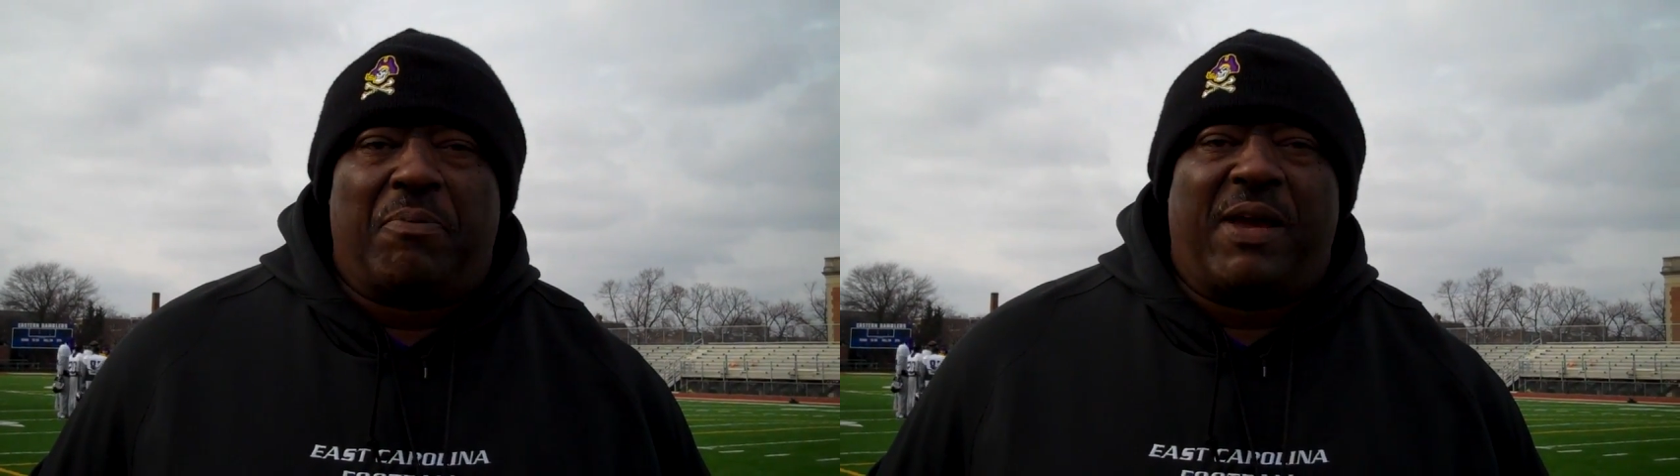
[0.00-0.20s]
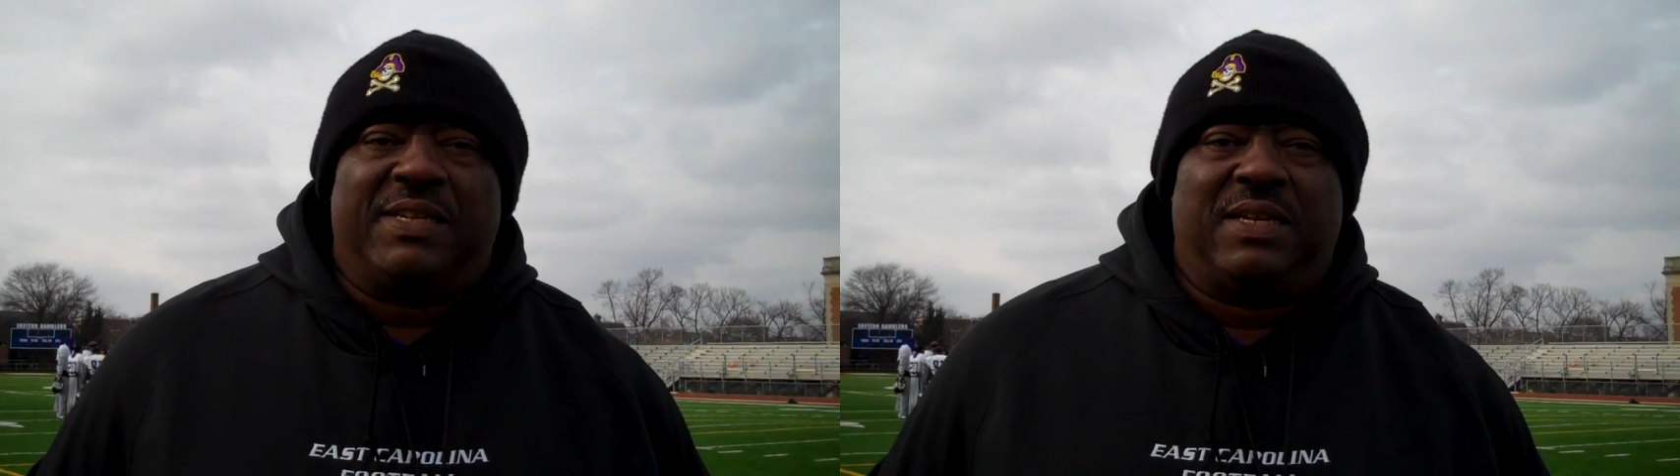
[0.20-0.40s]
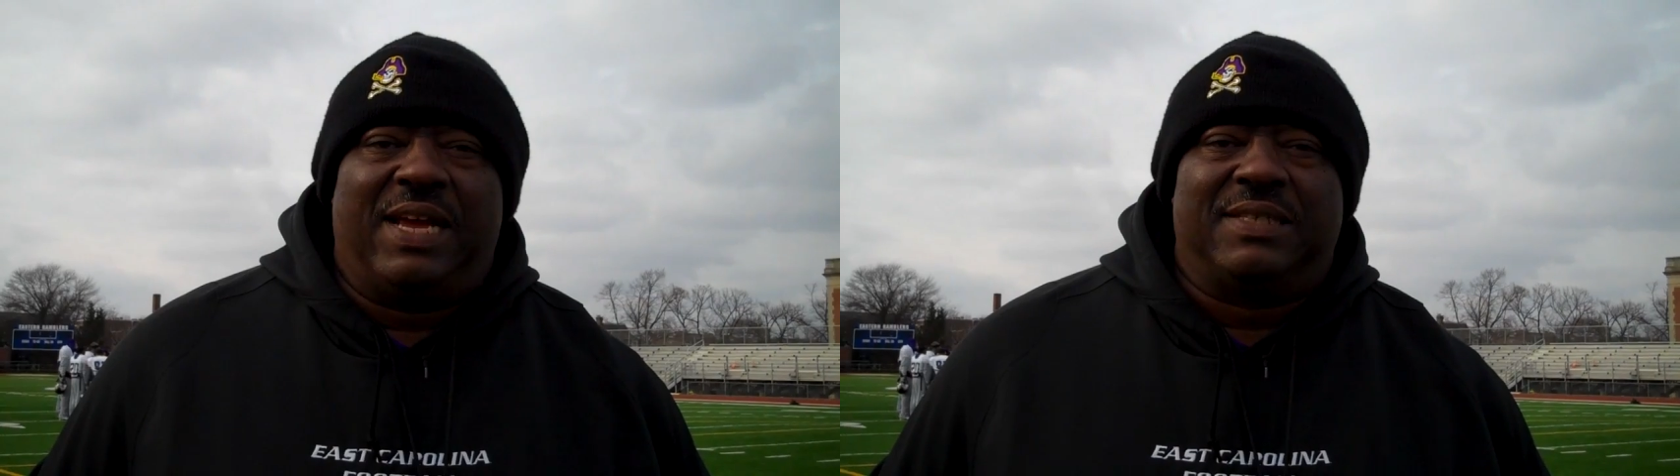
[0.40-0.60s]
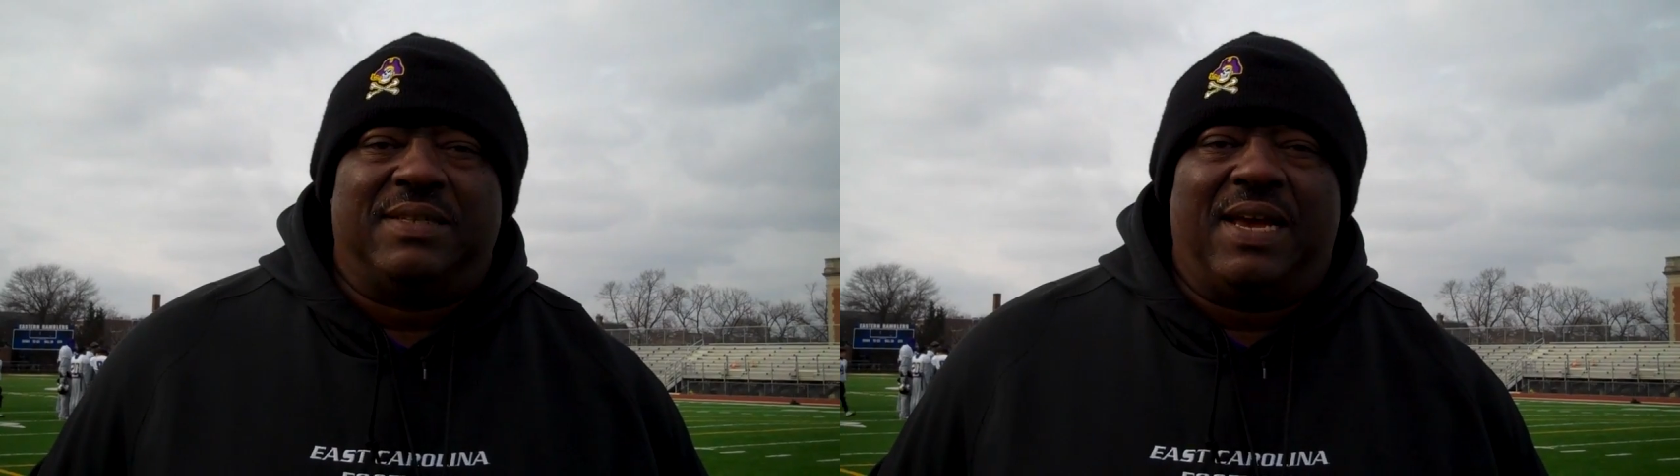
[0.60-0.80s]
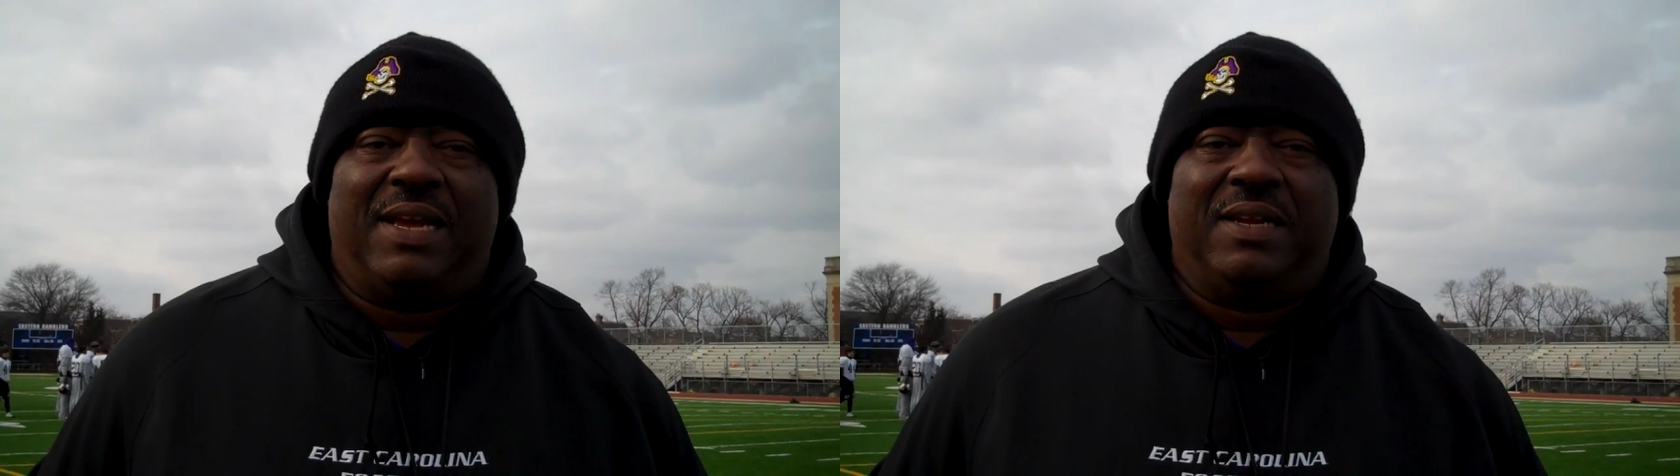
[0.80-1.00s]
practice last
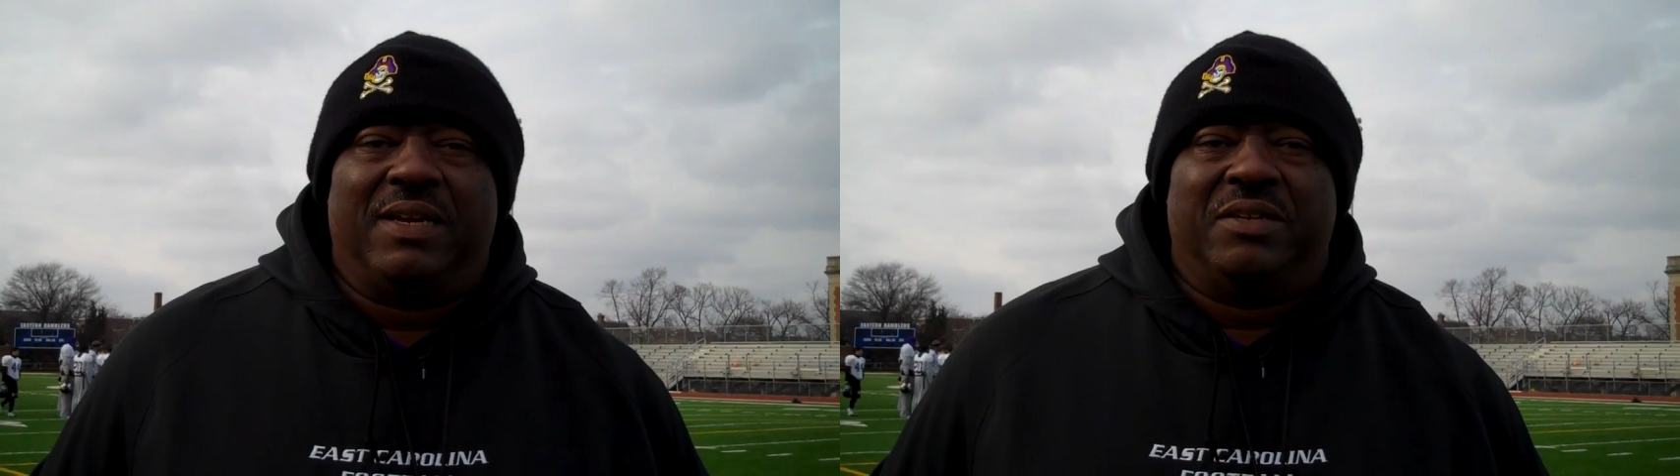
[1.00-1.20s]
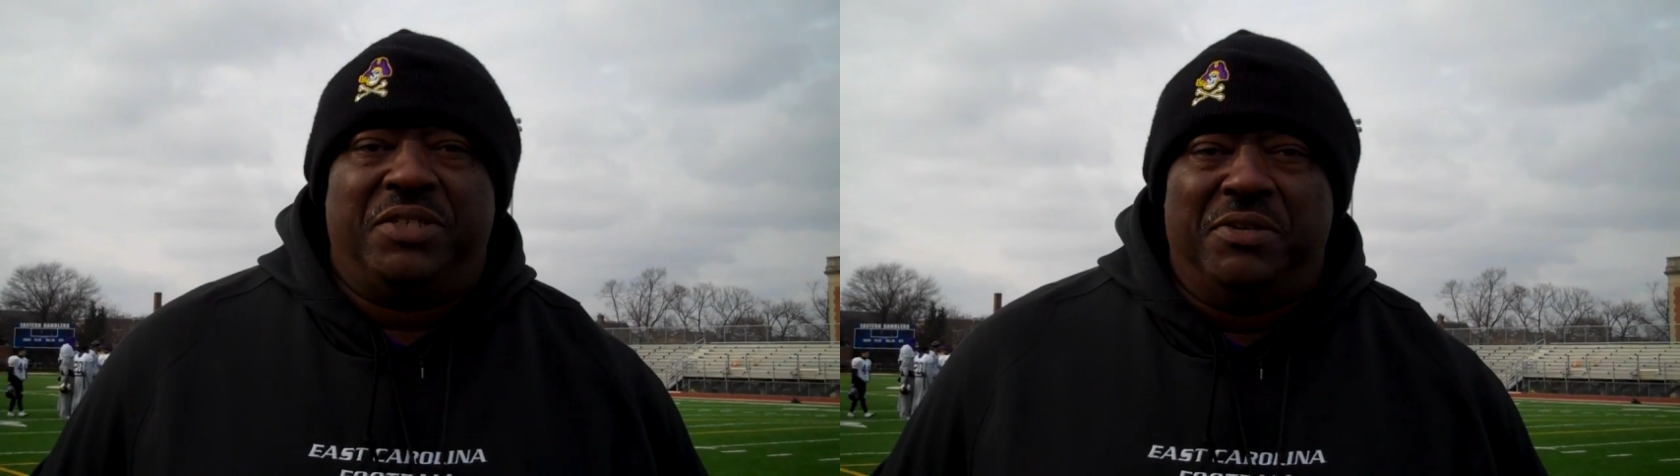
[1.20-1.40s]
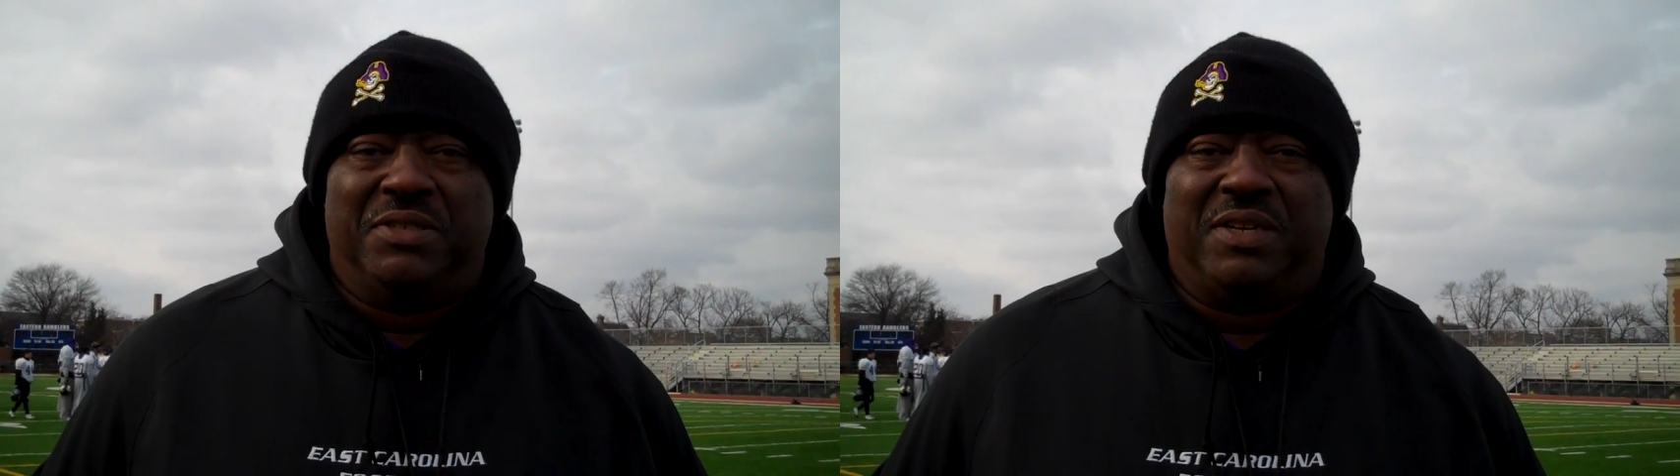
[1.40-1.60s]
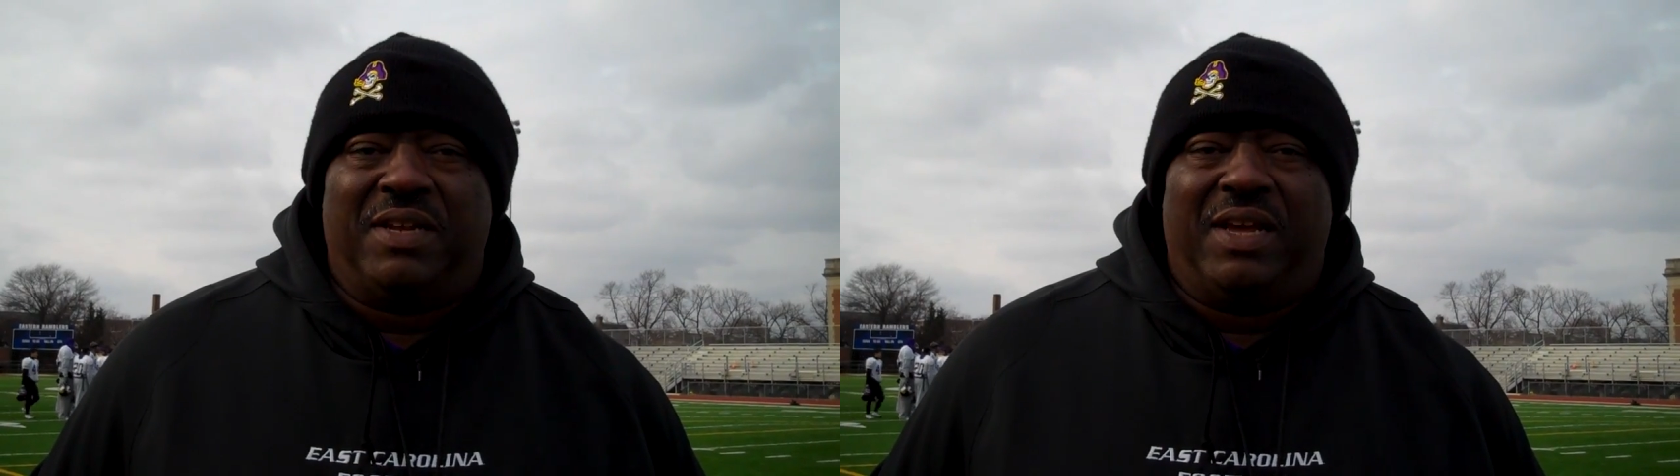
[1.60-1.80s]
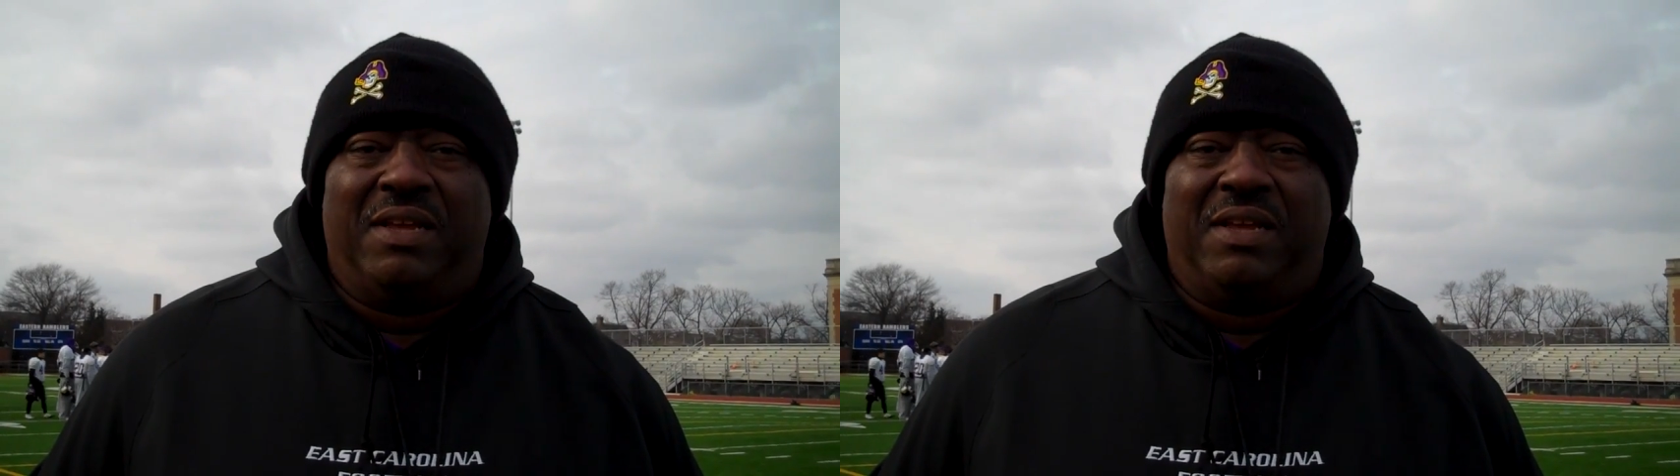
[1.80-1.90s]
night and a Tuesday today.